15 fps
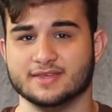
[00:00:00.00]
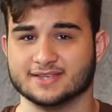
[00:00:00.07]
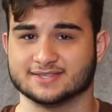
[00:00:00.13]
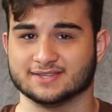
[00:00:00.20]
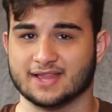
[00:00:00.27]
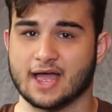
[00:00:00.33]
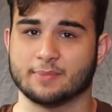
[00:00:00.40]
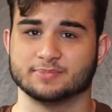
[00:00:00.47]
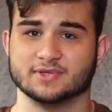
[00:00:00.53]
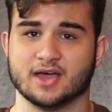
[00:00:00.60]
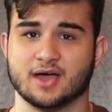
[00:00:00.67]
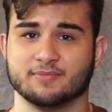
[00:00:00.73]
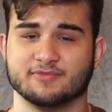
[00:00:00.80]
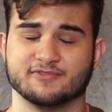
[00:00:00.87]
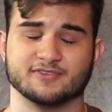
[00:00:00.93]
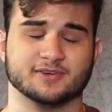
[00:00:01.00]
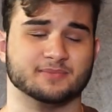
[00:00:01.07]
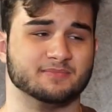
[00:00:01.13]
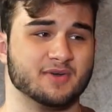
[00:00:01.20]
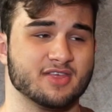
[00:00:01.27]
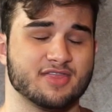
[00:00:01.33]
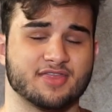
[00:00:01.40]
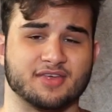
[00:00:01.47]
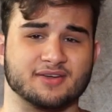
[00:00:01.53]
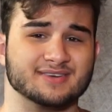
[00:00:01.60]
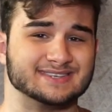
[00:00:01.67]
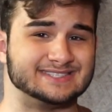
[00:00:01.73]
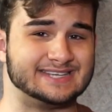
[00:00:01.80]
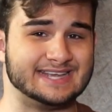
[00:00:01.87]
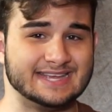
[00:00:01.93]
this laptop from
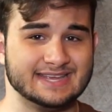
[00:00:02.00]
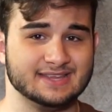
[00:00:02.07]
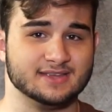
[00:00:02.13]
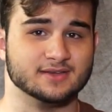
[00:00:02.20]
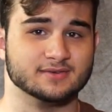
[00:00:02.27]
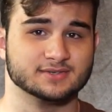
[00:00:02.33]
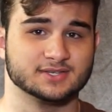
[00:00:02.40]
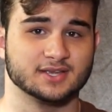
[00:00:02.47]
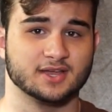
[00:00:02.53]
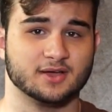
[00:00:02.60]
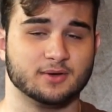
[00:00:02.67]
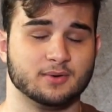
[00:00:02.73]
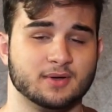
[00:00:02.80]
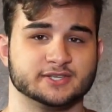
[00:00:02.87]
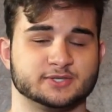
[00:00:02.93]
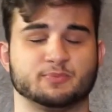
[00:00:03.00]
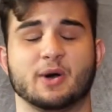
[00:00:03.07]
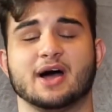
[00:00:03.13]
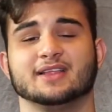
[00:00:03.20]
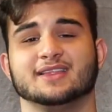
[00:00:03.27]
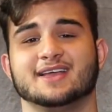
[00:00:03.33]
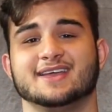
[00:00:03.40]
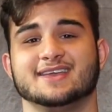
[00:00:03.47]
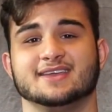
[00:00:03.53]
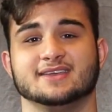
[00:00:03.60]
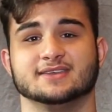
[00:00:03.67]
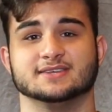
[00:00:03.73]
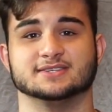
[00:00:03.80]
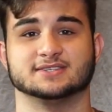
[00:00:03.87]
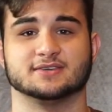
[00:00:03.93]
13 years ago, Spotlight
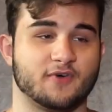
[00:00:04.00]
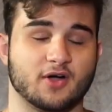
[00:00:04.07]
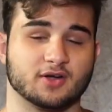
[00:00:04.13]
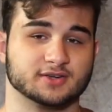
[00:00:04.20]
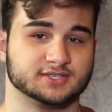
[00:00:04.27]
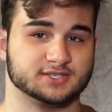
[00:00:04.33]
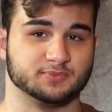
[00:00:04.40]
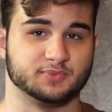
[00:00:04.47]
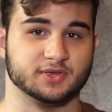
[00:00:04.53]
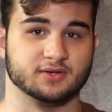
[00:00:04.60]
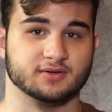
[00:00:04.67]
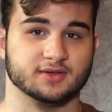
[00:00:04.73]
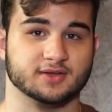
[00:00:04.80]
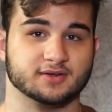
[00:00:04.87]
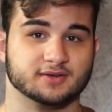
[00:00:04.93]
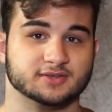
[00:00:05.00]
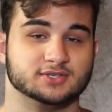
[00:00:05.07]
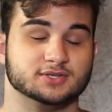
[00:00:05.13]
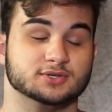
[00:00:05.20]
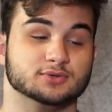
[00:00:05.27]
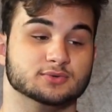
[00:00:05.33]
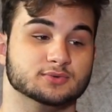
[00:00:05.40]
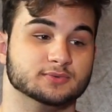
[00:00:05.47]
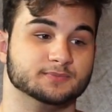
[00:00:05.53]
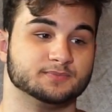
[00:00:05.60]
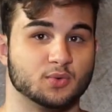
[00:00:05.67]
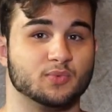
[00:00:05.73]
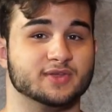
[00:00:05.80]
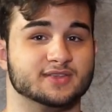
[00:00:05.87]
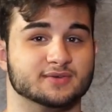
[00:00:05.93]
is far superior to
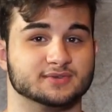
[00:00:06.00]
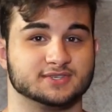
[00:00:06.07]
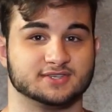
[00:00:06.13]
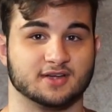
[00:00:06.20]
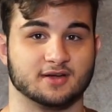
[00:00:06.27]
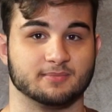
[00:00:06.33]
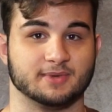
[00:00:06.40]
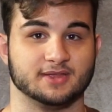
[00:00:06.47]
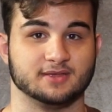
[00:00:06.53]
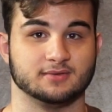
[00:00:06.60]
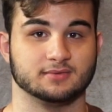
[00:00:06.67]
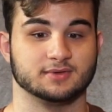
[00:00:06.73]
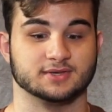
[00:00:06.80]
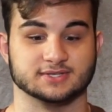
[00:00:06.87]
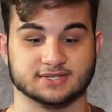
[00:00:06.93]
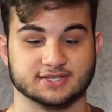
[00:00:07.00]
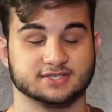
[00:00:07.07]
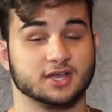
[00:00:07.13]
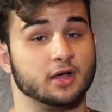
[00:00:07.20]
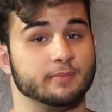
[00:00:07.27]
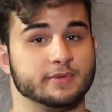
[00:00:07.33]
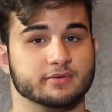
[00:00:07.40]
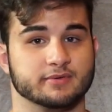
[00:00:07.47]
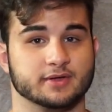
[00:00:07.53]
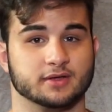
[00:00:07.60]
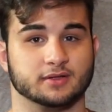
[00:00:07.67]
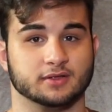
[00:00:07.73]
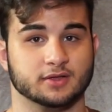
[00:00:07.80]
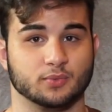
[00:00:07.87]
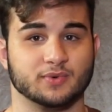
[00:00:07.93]
the Windows Start menu. Because let's all be
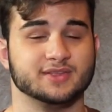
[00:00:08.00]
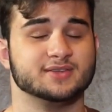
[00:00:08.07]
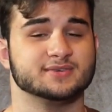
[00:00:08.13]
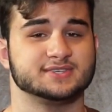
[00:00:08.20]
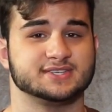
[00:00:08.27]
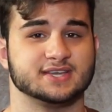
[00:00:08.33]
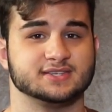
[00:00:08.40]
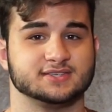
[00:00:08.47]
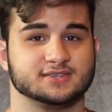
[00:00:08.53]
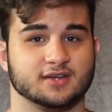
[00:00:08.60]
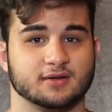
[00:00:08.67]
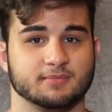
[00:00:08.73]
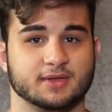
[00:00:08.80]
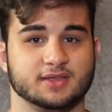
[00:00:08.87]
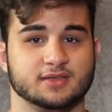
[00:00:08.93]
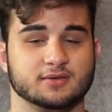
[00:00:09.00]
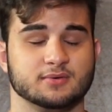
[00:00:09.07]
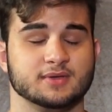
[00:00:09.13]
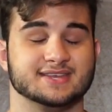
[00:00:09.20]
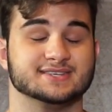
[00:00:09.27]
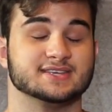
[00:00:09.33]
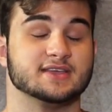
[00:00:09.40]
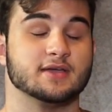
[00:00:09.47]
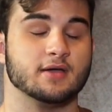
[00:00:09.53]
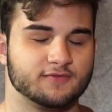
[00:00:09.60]
real, the Windows 10 Start menu is a